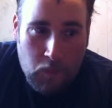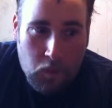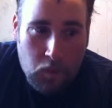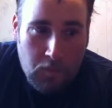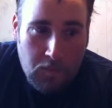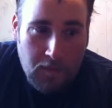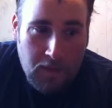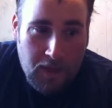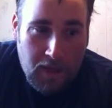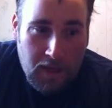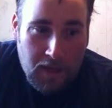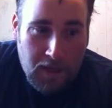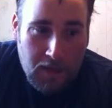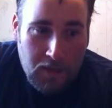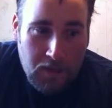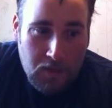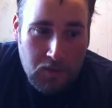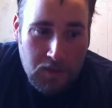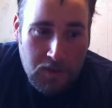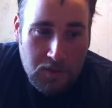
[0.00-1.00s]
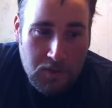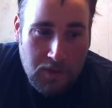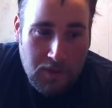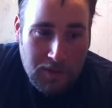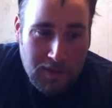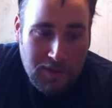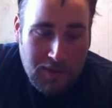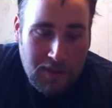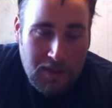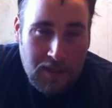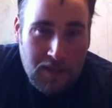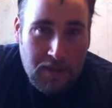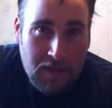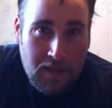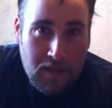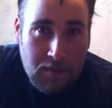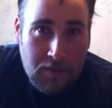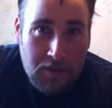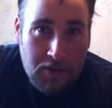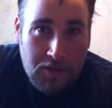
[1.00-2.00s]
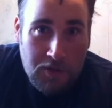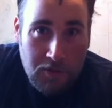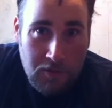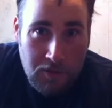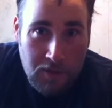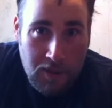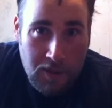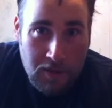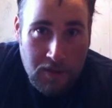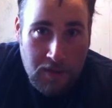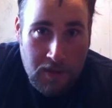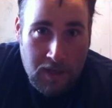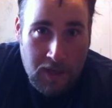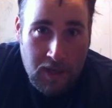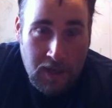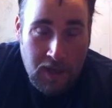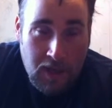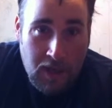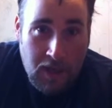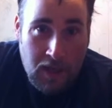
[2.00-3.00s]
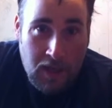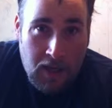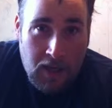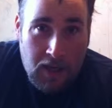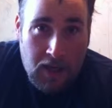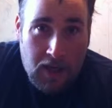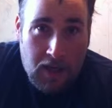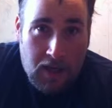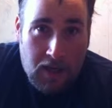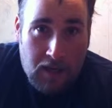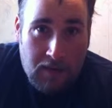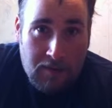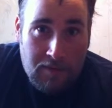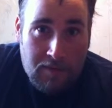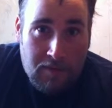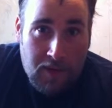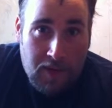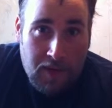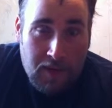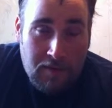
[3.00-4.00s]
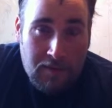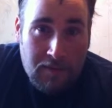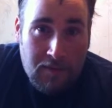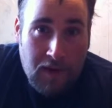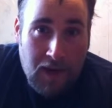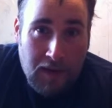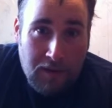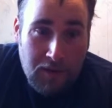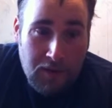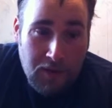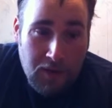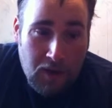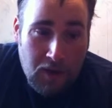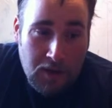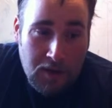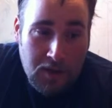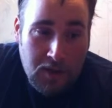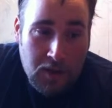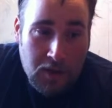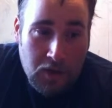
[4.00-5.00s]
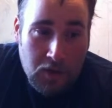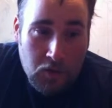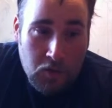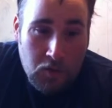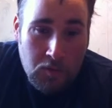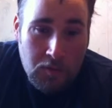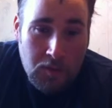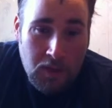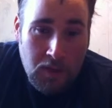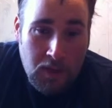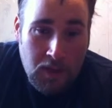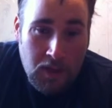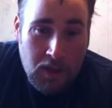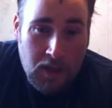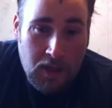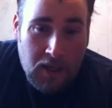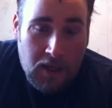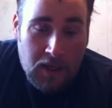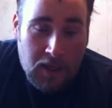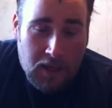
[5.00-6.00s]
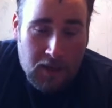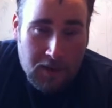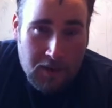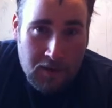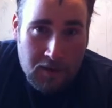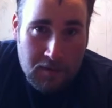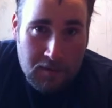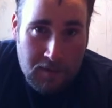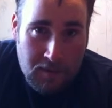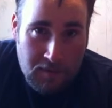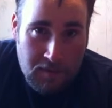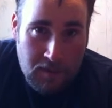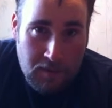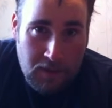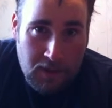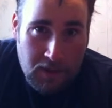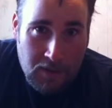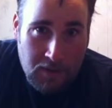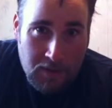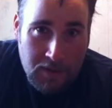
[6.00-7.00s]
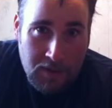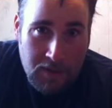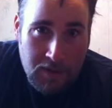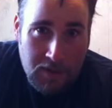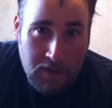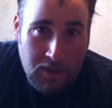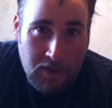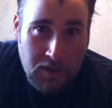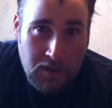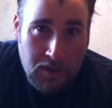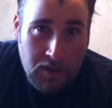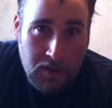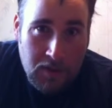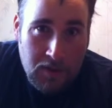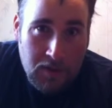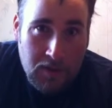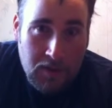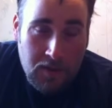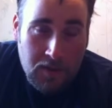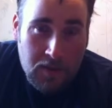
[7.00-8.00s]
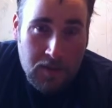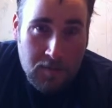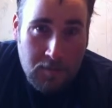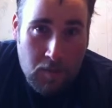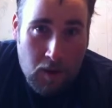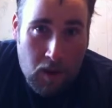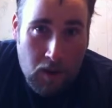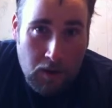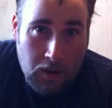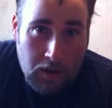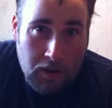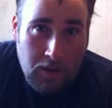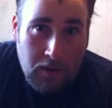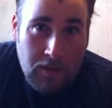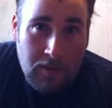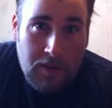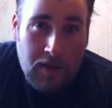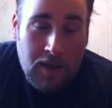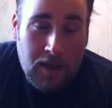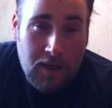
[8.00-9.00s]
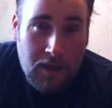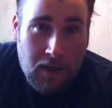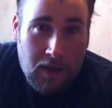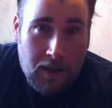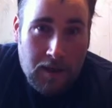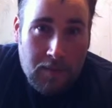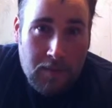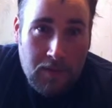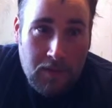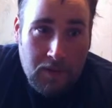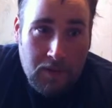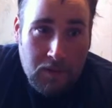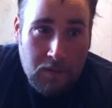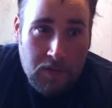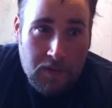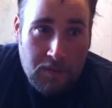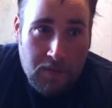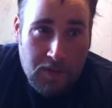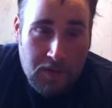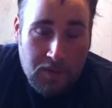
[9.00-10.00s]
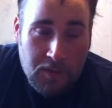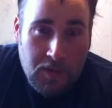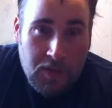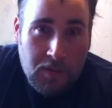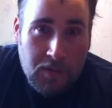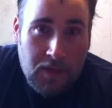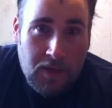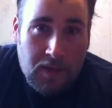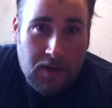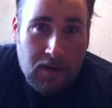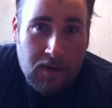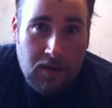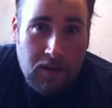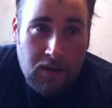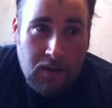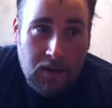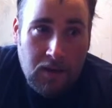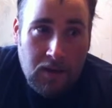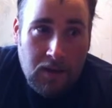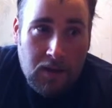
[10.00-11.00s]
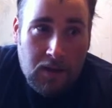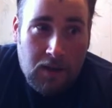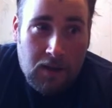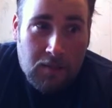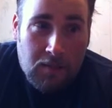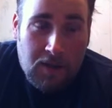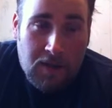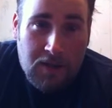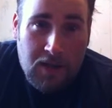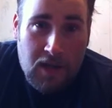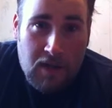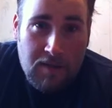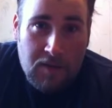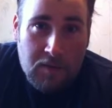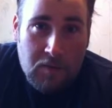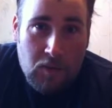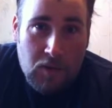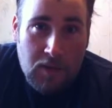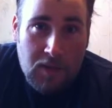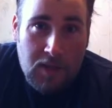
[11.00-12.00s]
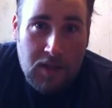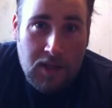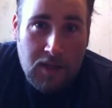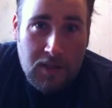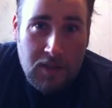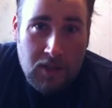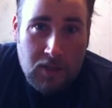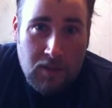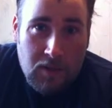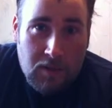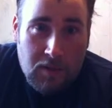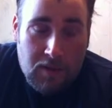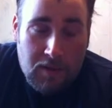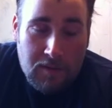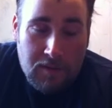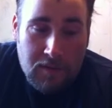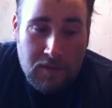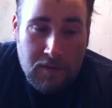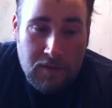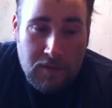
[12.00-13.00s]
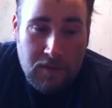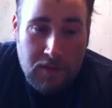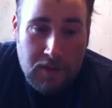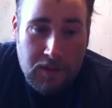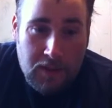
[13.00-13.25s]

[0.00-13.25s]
hopefully I can do as well as I did at my shoot the other day. I fired 5 shots in a group at 150 meters, smaller than a dime, with my 308, my Savage 110 silhouette rifle.